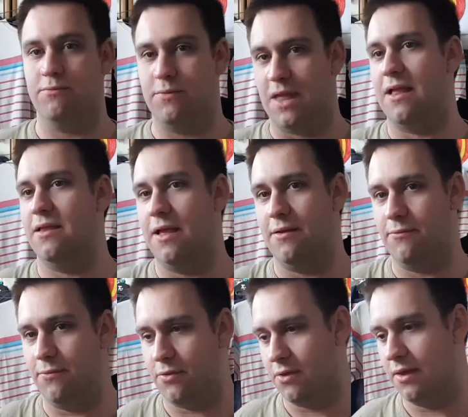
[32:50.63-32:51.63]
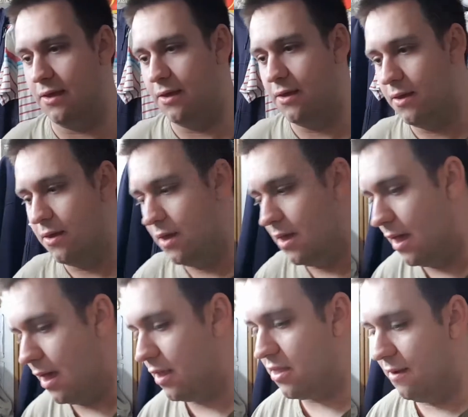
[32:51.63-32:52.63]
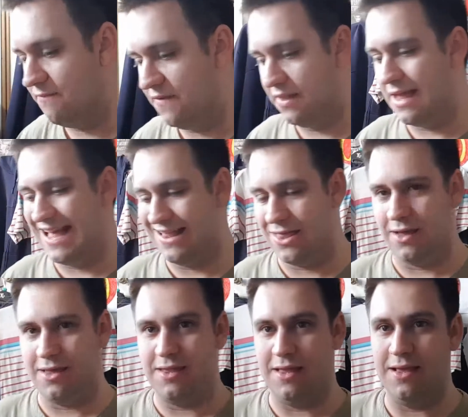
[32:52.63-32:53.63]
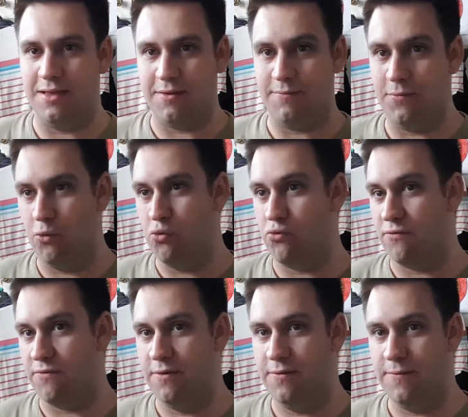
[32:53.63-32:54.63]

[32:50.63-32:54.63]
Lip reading: that was the something that I think all of